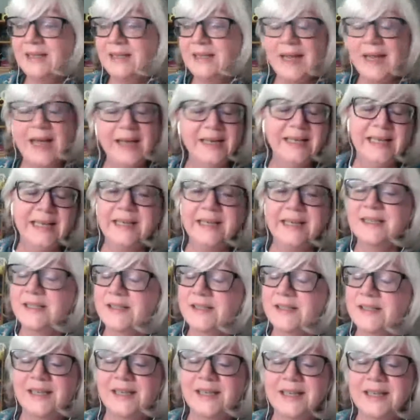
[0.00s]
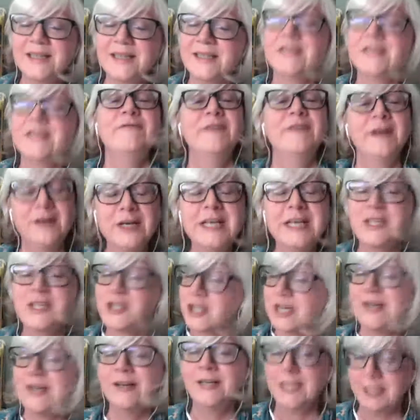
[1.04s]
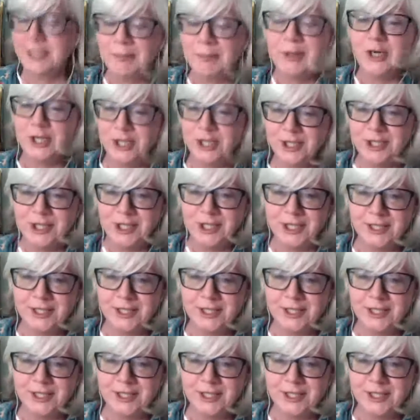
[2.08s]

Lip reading: and he's a very sharing partner.